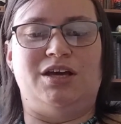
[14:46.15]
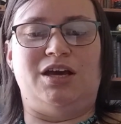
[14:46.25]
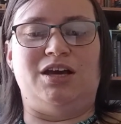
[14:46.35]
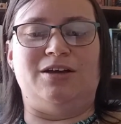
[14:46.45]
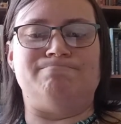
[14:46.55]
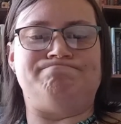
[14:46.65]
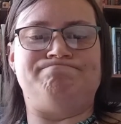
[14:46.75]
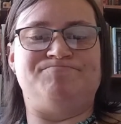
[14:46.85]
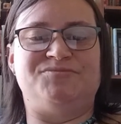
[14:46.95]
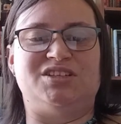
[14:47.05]
Um,
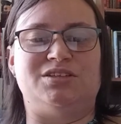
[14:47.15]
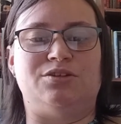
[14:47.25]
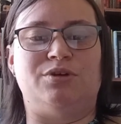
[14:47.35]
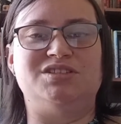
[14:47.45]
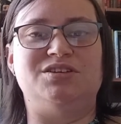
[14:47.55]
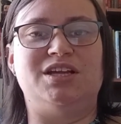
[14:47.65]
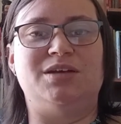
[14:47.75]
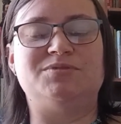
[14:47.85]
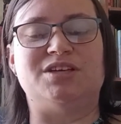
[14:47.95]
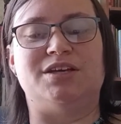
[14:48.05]
cause otherwise he'd get
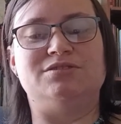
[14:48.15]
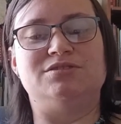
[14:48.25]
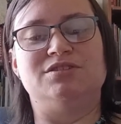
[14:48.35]
upset.